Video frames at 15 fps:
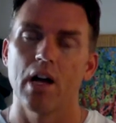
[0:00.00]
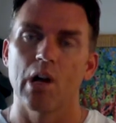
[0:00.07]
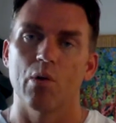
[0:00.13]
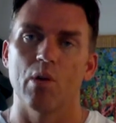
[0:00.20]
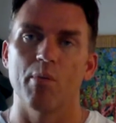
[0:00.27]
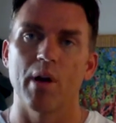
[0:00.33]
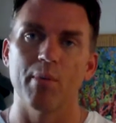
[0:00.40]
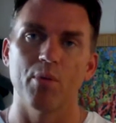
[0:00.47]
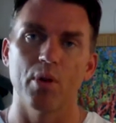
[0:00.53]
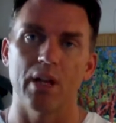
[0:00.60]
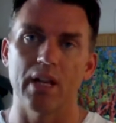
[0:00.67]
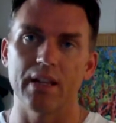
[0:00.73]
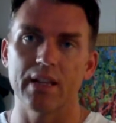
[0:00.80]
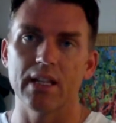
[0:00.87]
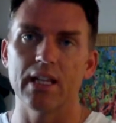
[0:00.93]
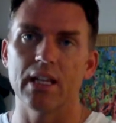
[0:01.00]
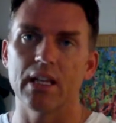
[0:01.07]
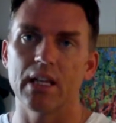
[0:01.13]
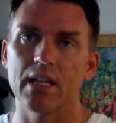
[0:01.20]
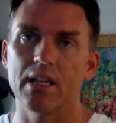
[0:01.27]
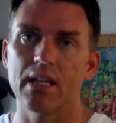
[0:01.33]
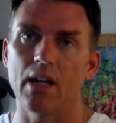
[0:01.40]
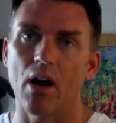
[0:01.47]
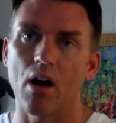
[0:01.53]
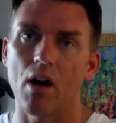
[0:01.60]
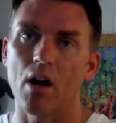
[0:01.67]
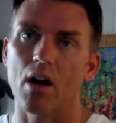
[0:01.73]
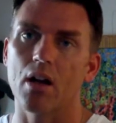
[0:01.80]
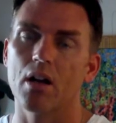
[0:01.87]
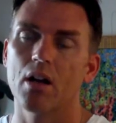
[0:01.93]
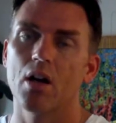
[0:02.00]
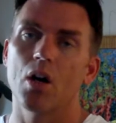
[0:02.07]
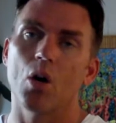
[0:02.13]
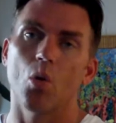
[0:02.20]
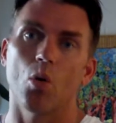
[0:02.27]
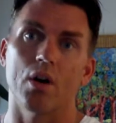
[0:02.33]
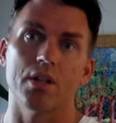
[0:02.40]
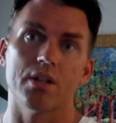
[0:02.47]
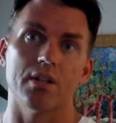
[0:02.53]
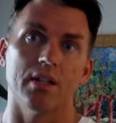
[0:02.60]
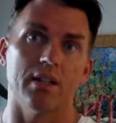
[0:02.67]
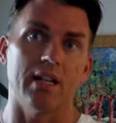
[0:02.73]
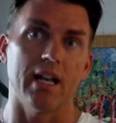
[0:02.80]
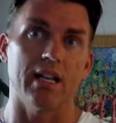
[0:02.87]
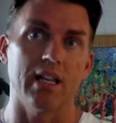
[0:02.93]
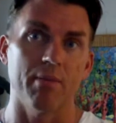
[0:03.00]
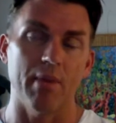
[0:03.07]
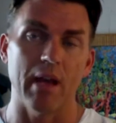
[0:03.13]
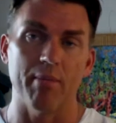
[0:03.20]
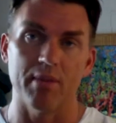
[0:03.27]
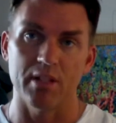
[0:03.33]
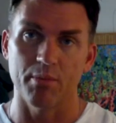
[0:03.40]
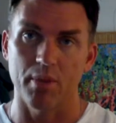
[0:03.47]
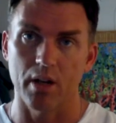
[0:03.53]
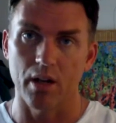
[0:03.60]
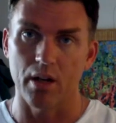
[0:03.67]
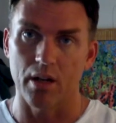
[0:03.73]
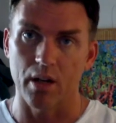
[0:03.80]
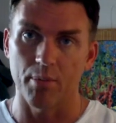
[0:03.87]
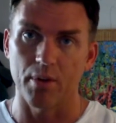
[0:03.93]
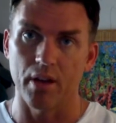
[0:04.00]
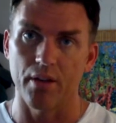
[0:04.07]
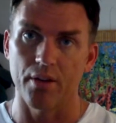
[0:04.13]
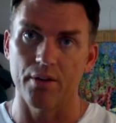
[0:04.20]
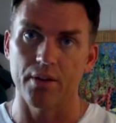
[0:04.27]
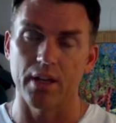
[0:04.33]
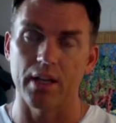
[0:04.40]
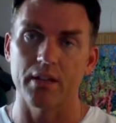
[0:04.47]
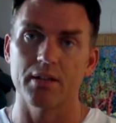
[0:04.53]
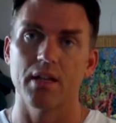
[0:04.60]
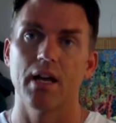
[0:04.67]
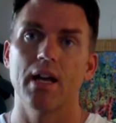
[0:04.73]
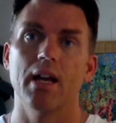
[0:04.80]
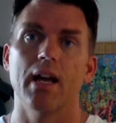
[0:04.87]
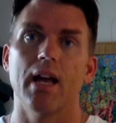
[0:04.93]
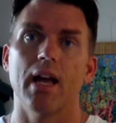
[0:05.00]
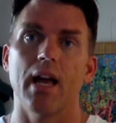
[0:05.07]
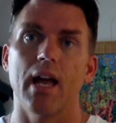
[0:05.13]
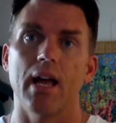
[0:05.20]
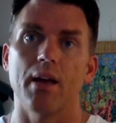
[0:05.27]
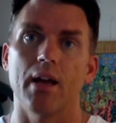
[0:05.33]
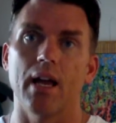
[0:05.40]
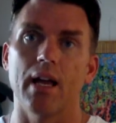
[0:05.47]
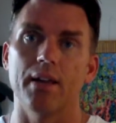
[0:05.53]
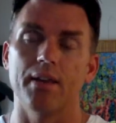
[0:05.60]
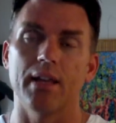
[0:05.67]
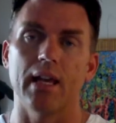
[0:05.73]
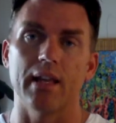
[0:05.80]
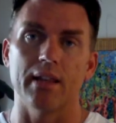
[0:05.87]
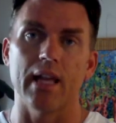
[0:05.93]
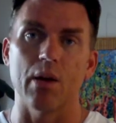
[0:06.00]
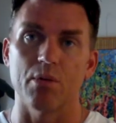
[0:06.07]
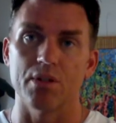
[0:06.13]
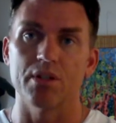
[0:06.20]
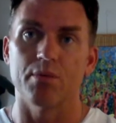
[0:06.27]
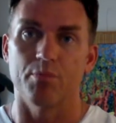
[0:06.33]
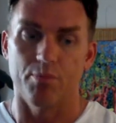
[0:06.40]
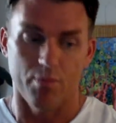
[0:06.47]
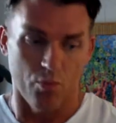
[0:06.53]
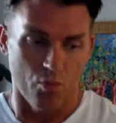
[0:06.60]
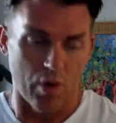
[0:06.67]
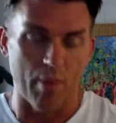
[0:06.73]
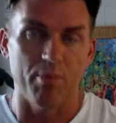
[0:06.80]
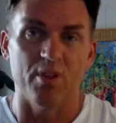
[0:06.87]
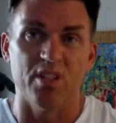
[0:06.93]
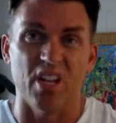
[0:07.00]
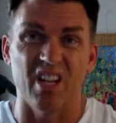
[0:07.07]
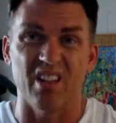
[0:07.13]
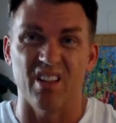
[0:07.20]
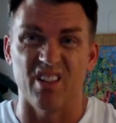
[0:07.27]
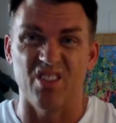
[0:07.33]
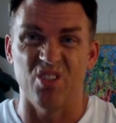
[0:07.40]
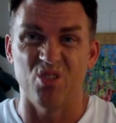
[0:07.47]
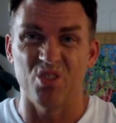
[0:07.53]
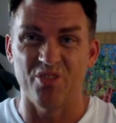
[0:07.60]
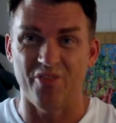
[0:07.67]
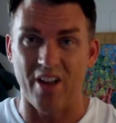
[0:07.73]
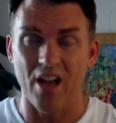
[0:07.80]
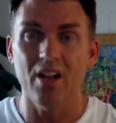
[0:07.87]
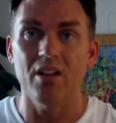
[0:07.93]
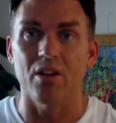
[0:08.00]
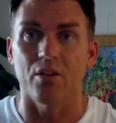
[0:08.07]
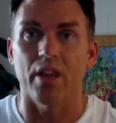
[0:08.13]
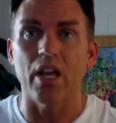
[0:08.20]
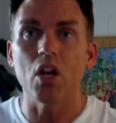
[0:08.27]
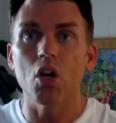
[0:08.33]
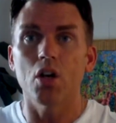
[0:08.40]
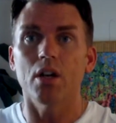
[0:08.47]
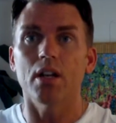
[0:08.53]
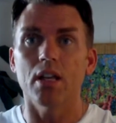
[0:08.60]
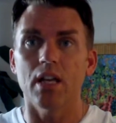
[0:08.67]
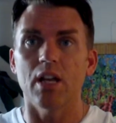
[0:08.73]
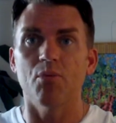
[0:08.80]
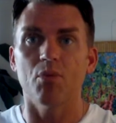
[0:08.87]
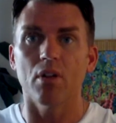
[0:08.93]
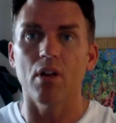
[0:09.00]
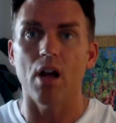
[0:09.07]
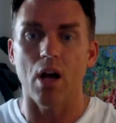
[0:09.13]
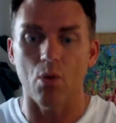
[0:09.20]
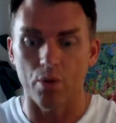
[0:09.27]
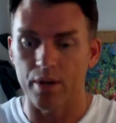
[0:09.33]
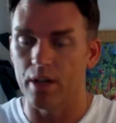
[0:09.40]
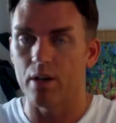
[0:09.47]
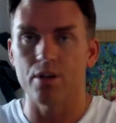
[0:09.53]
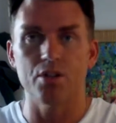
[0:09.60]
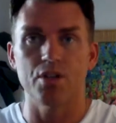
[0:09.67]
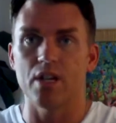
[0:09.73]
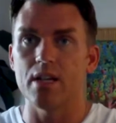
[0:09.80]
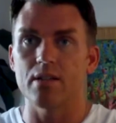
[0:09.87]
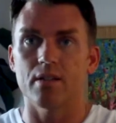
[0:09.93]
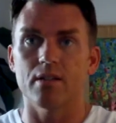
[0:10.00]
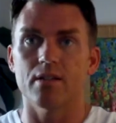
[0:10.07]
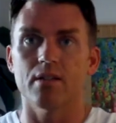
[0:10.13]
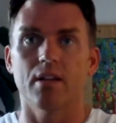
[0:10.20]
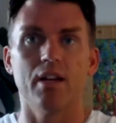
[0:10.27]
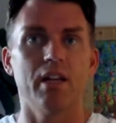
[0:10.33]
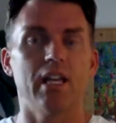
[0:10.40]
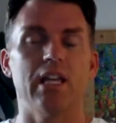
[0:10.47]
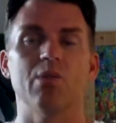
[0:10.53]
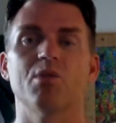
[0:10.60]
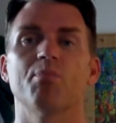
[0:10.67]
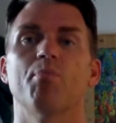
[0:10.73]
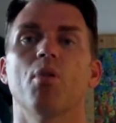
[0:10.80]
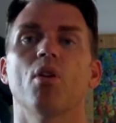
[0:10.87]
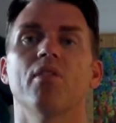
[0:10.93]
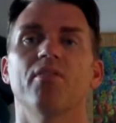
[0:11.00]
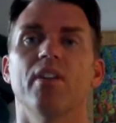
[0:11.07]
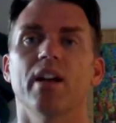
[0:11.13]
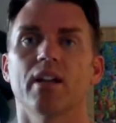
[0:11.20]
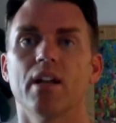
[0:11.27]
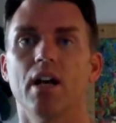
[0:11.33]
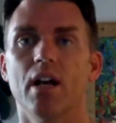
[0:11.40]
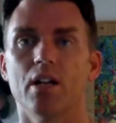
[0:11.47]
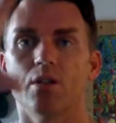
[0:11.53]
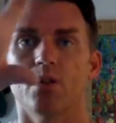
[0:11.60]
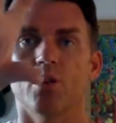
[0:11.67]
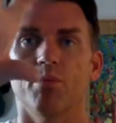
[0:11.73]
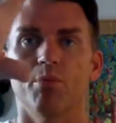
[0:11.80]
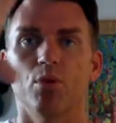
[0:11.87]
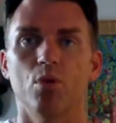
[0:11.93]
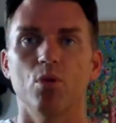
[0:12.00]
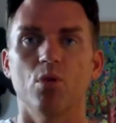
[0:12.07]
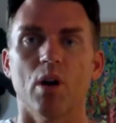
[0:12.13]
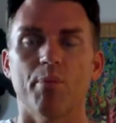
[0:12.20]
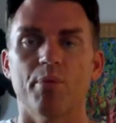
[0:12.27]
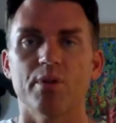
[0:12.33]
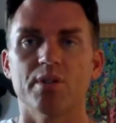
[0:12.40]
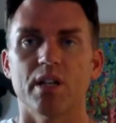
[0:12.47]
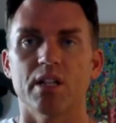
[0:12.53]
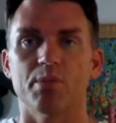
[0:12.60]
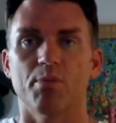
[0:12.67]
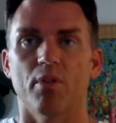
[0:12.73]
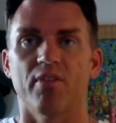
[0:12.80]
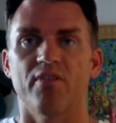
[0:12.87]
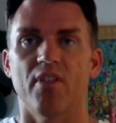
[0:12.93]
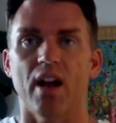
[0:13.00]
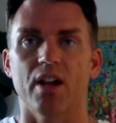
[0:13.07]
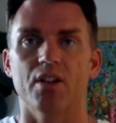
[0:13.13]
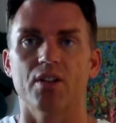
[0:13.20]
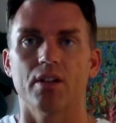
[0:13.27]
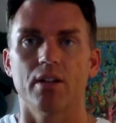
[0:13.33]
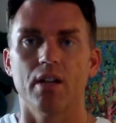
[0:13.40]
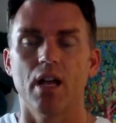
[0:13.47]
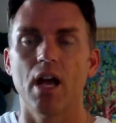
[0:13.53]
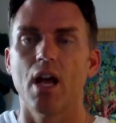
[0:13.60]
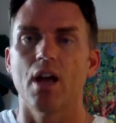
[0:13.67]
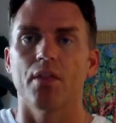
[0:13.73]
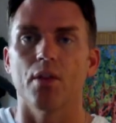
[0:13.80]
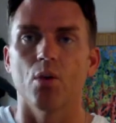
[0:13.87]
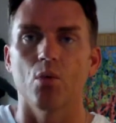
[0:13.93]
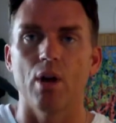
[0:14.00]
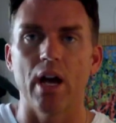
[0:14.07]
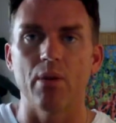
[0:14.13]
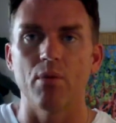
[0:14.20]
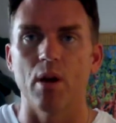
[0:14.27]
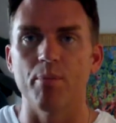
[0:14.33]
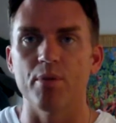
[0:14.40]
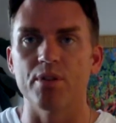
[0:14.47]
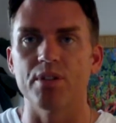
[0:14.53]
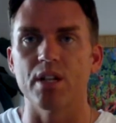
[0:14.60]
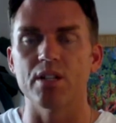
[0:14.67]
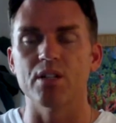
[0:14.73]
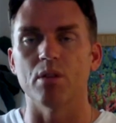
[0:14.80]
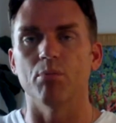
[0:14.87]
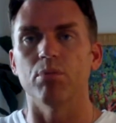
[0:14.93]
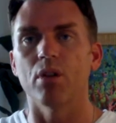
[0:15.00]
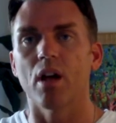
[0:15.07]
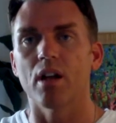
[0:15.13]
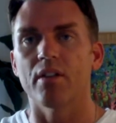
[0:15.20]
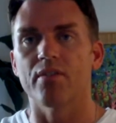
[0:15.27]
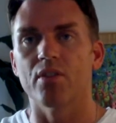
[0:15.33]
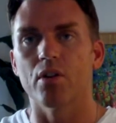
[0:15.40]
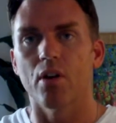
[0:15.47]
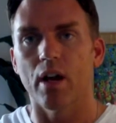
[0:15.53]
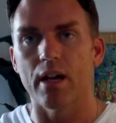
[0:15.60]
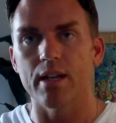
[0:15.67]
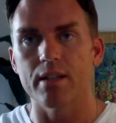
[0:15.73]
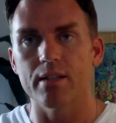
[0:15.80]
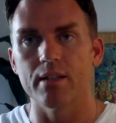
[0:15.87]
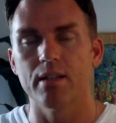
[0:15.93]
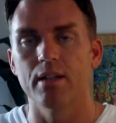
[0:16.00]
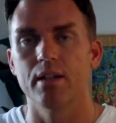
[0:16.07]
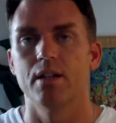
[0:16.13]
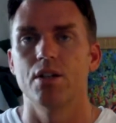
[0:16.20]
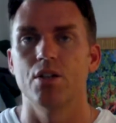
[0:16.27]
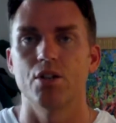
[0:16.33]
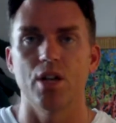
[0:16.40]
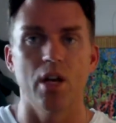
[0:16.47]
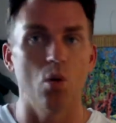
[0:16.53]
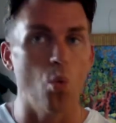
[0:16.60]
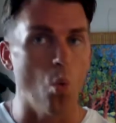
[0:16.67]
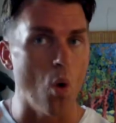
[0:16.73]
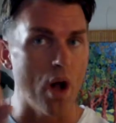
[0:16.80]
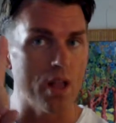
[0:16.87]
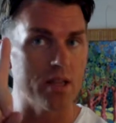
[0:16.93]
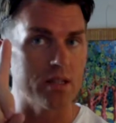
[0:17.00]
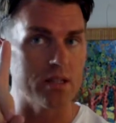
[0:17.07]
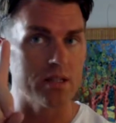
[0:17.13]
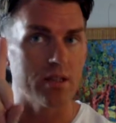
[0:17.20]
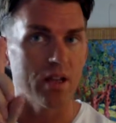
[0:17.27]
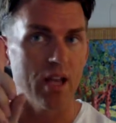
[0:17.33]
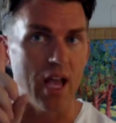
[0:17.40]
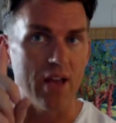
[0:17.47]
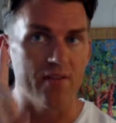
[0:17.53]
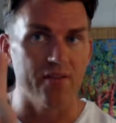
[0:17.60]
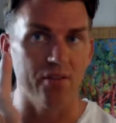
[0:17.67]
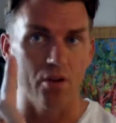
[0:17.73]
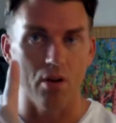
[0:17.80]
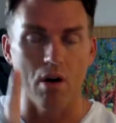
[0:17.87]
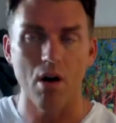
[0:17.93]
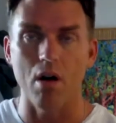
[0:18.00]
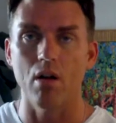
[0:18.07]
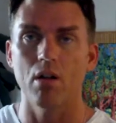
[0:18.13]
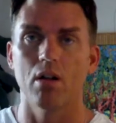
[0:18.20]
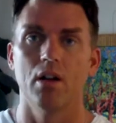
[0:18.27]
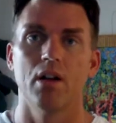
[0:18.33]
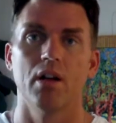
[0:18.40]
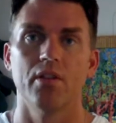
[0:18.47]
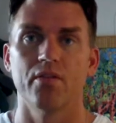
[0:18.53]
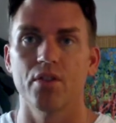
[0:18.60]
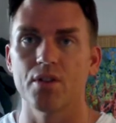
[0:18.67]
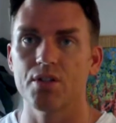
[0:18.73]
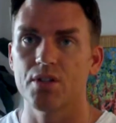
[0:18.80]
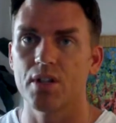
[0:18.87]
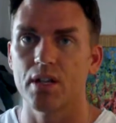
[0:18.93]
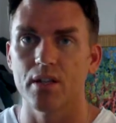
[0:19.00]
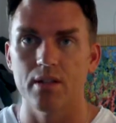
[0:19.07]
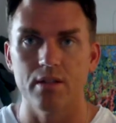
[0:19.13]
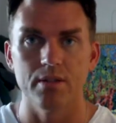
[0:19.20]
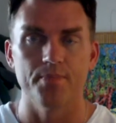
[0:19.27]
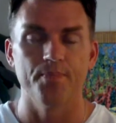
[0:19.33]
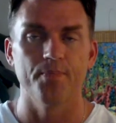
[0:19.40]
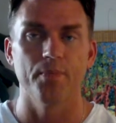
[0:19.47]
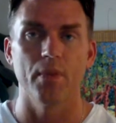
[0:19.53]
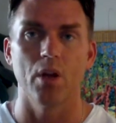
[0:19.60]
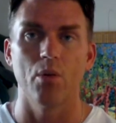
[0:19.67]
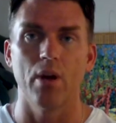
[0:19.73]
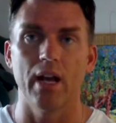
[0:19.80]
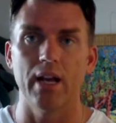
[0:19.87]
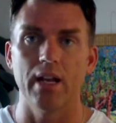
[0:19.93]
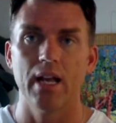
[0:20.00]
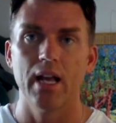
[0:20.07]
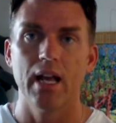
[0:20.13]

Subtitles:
Remember, in the ark was the Ten Commandments, among a couple other things, and that was representing the Jews' failure. They couldn't keep the law. Well, here Jesus, He was perfect. So the blue represents perfection. The red represents the blood of Christ shed once and for all for sins, right?